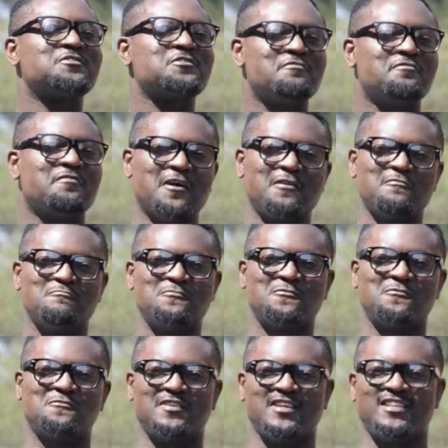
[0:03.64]
a fun
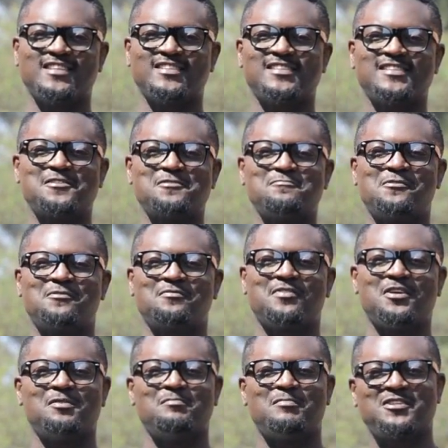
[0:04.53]
movie. This is a movie
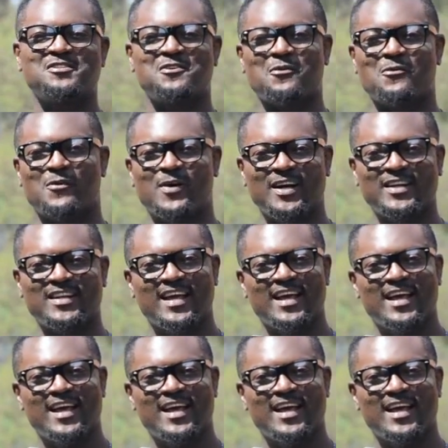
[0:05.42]
you must go out